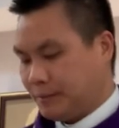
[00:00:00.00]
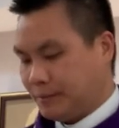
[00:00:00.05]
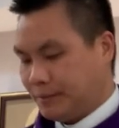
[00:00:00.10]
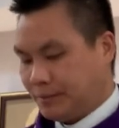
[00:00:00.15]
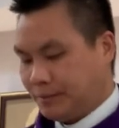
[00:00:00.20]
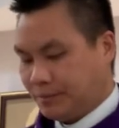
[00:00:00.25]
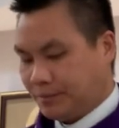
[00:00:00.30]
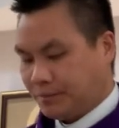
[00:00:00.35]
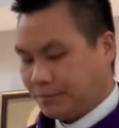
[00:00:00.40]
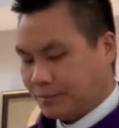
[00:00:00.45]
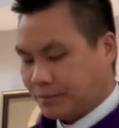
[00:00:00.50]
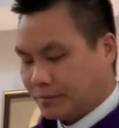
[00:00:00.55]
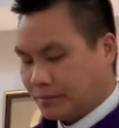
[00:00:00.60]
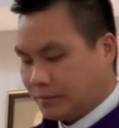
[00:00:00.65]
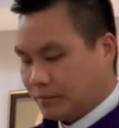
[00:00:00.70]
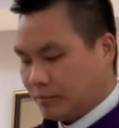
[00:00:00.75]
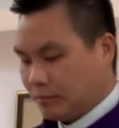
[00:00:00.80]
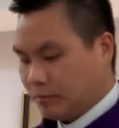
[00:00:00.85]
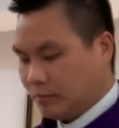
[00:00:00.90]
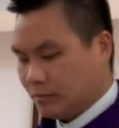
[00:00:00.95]

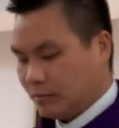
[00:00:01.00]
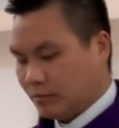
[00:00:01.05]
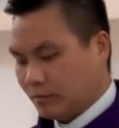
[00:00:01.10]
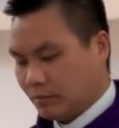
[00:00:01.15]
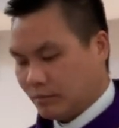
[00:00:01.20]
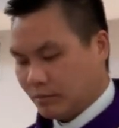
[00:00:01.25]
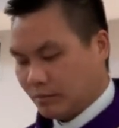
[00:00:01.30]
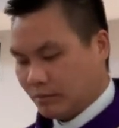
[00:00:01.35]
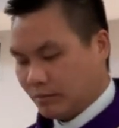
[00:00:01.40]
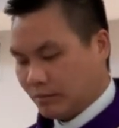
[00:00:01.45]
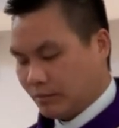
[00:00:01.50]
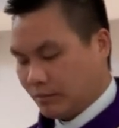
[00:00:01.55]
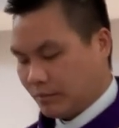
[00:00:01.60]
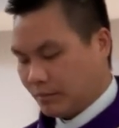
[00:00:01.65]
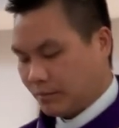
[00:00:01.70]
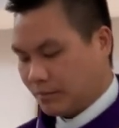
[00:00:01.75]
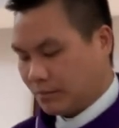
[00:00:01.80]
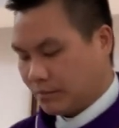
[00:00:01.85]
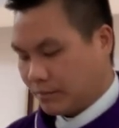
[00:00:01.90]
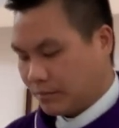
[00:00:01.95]

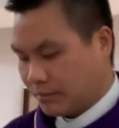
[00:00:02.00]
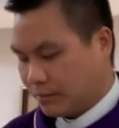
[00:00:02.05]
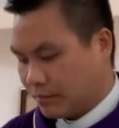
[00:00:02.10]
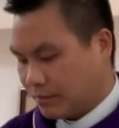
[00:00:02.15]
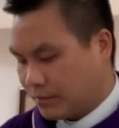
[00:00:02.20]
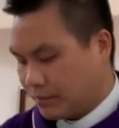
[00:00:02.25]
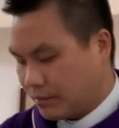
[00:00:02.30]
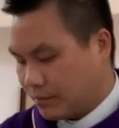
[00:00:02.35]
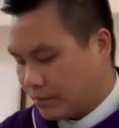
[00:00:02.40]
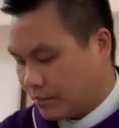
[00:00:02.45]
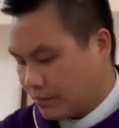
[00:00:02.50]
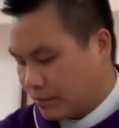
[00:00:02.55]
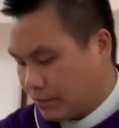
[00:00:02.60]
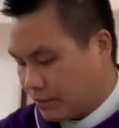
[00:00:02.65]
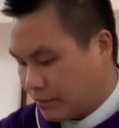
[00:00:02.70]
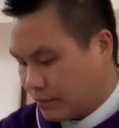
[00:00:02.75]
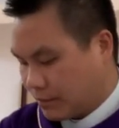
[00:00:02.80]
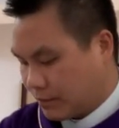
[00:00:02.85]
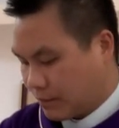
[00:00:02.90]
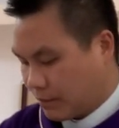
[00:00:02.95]

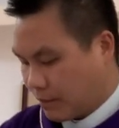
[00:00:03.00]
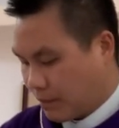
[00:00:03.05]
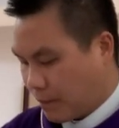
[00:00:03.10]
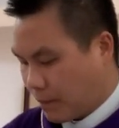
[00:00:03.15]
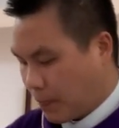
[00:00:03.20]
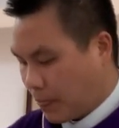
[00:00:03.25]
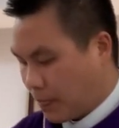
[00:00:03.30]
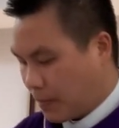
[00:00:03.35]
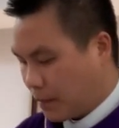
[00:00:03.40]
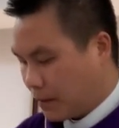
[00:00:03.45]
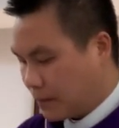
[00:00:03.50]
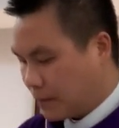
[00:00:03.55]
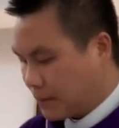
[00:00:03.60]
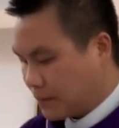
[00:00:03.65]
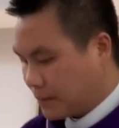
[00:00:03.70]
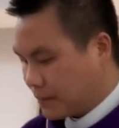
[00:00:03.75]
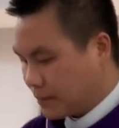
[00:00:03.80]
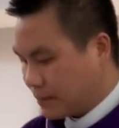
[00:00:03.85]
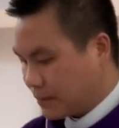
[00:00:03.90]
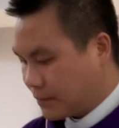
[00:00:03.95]

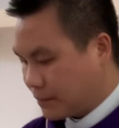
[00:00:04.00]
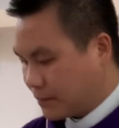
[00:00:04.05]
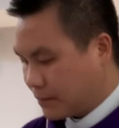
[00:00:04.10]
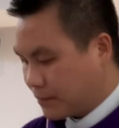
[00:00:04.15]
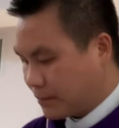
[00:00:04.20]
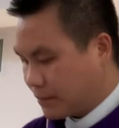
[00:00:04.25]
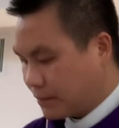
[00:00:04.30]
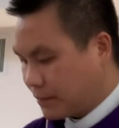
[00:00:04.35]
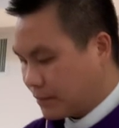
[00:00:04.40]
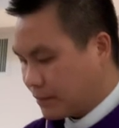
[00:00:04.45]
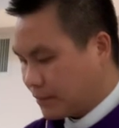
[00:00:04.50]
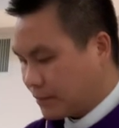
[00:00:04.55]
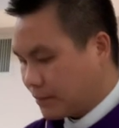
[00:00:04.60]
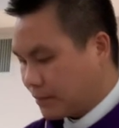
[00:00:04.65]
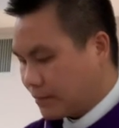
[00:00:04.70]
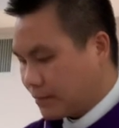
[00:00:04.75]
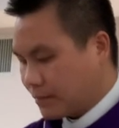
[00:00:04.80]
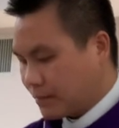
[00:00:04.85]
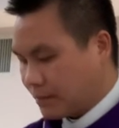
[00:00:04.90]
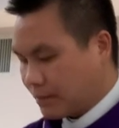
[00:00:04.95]

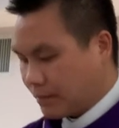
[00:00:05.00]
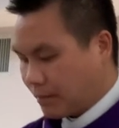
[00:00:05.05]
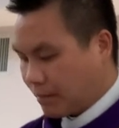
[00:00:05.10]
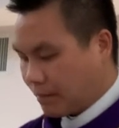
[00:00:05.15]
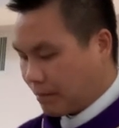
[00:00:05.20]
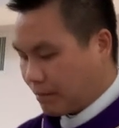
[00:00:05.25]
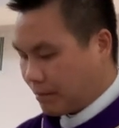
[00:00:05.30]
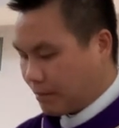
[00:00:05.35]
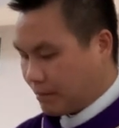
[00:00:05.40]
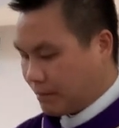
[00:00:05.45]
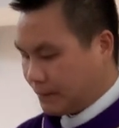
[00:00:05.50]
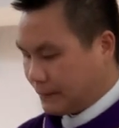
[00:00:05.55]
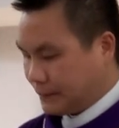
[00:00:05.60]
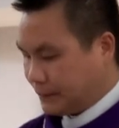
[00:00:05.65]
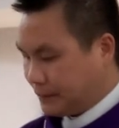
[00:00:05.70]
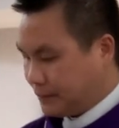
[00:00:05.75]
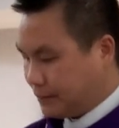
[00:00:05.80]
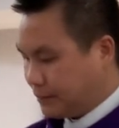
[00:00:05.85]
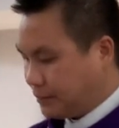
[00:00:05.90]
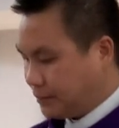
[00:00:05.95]

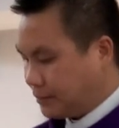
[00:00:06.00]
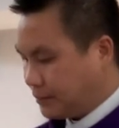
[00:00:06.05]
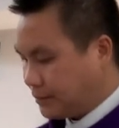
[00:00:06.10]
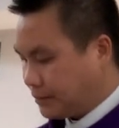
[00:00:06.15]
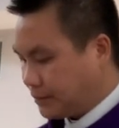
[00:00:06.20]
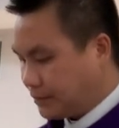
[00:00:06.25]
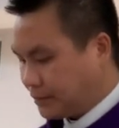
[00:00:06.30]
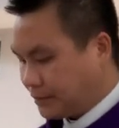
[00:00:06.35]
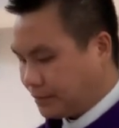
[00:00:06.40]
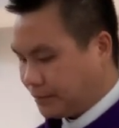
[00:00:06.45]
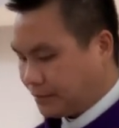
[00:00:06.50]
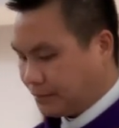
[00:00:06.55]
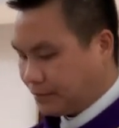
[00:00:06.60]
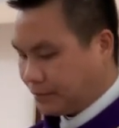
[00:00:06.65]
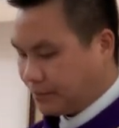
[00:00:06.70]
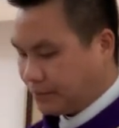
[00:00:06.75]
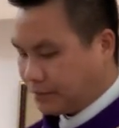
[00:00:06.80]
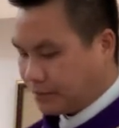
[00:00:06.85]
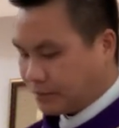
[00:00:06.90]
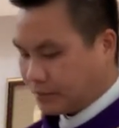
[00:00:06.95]

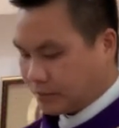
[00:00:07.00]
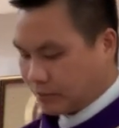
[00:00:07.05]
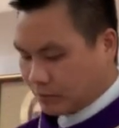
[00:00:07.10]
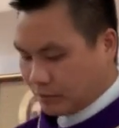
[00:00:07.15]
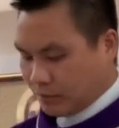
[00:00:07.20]
(no one is talking)